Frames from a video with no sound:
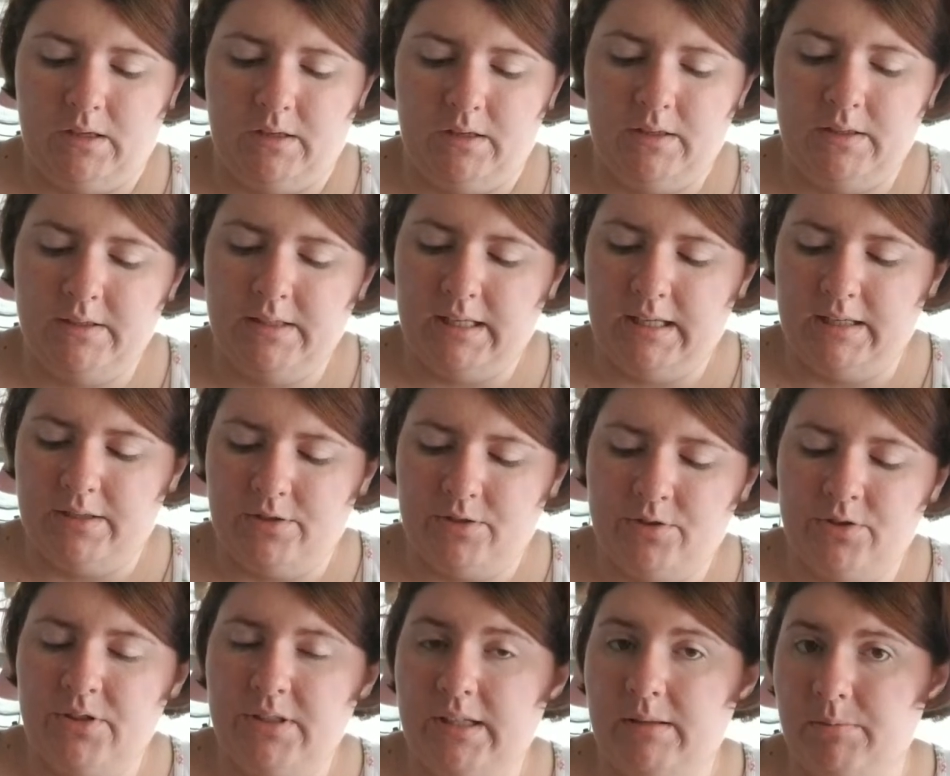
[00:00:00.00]

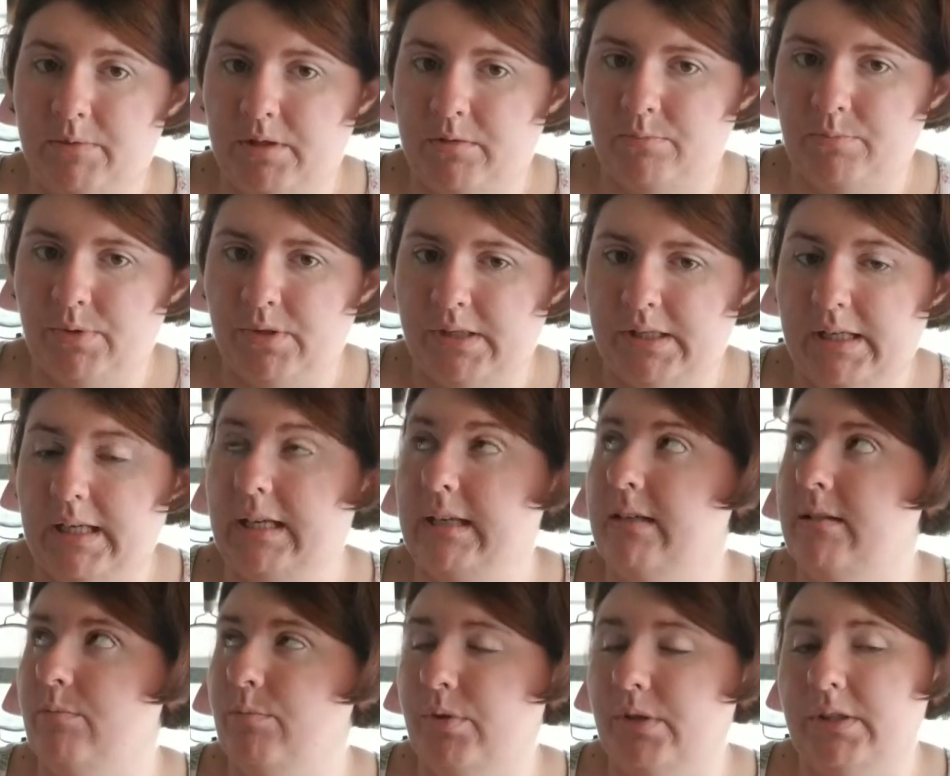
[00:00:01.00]
containers that I'm going to put it
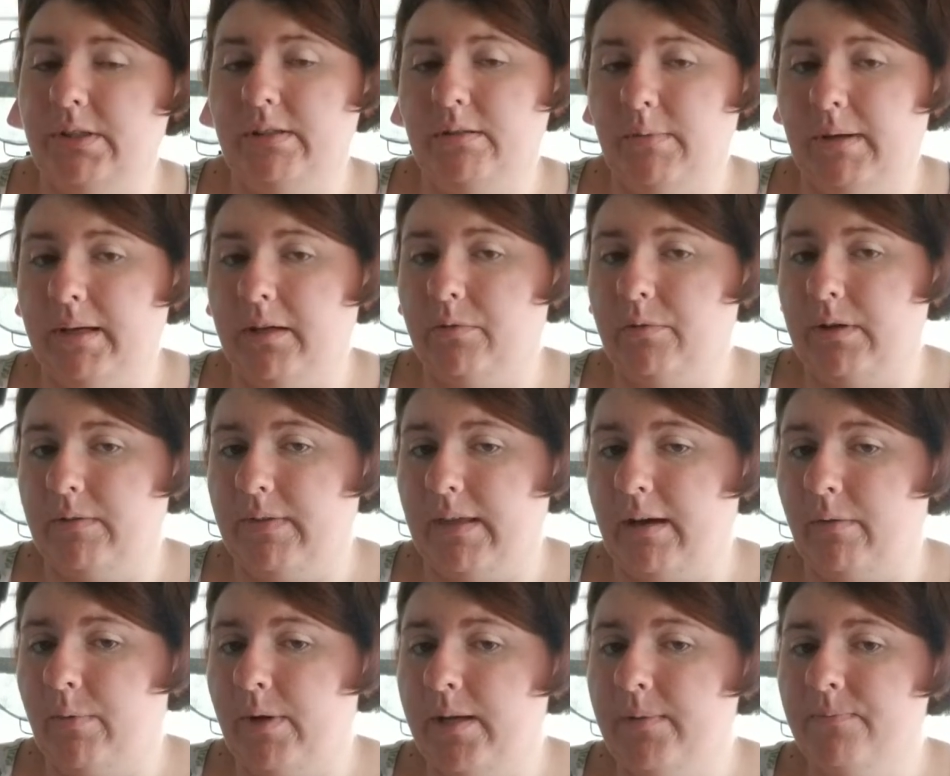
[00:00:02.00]
in and put it in the microwave
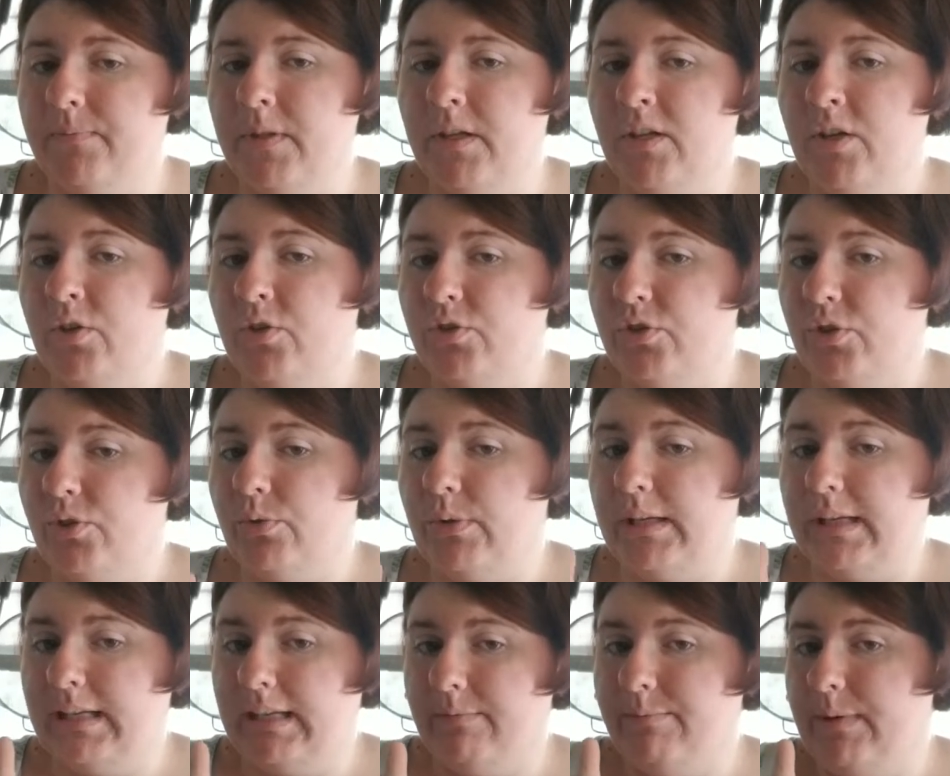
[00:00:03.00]
that way. So
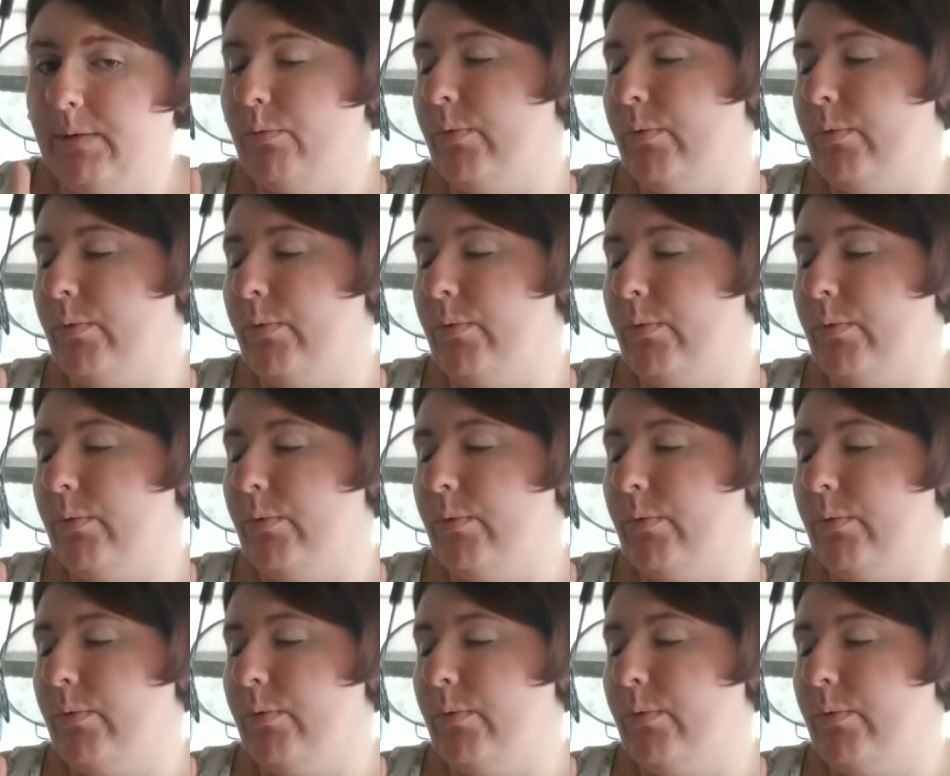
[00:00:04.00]
give me